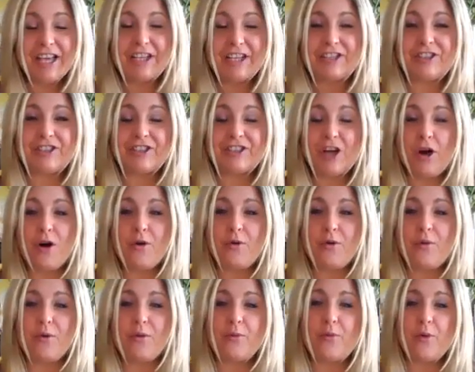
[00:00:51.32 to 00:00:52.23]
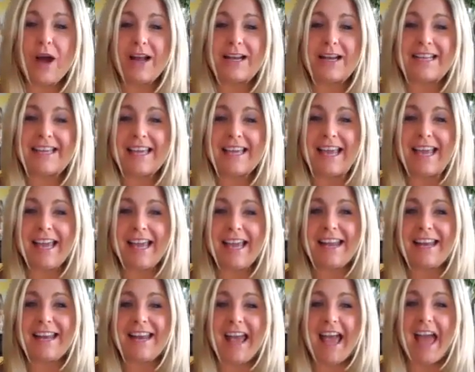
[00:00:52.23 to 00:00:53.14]
So what
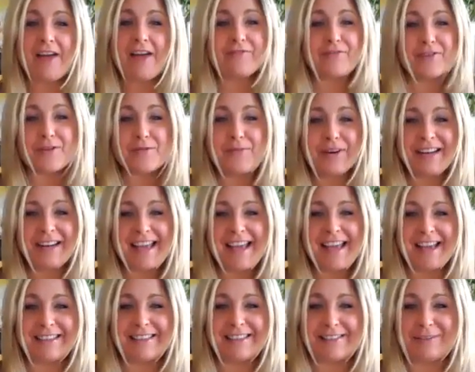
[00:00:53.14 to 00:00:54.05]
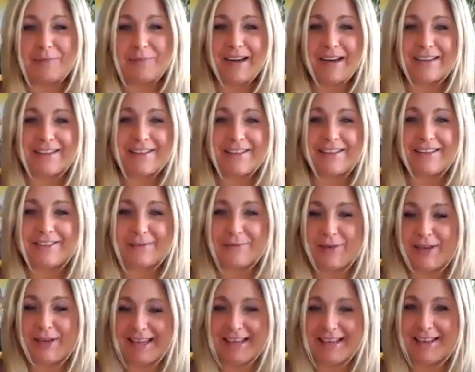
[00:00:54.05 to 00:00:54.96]
can everybody expect this
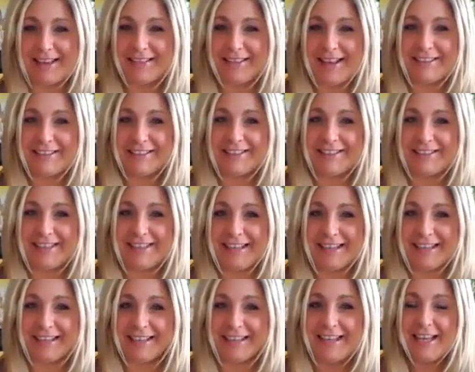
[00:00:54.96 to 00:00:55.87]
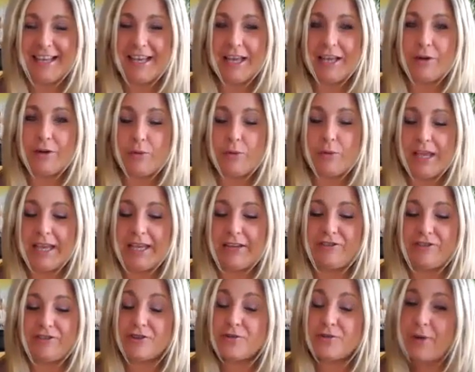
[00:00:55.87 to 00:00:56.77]
week? Let's see. We
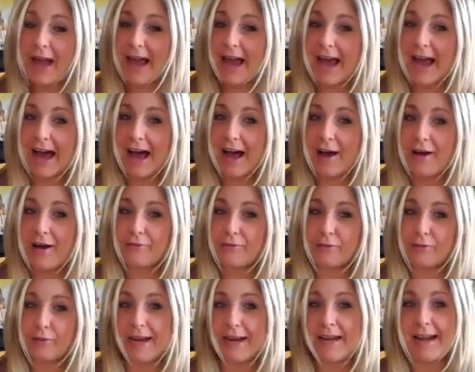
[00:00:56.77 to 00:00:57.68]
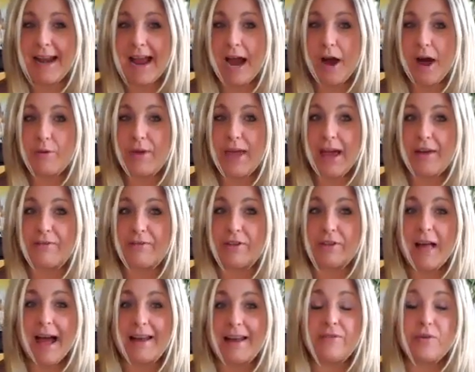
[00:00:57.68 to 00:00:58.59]
do have right now, we have a
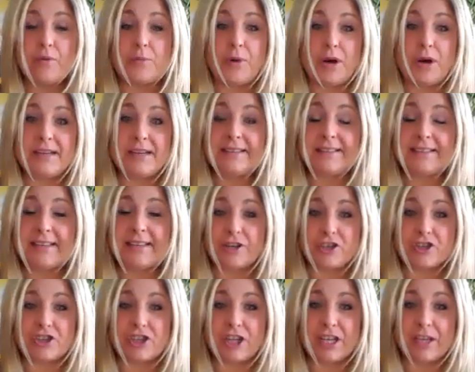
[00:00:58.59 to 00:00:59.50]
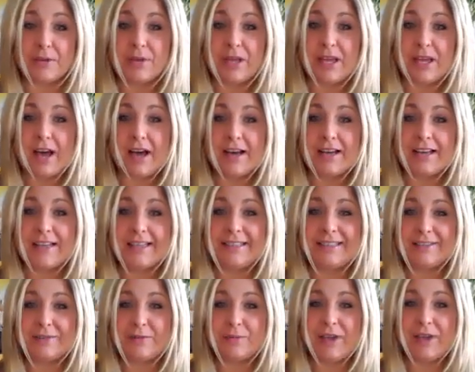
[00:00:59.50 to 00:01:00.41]
lot of abundance energy
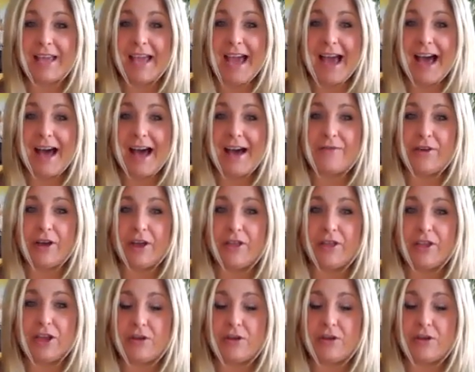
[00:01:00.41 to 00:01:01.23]
because we have the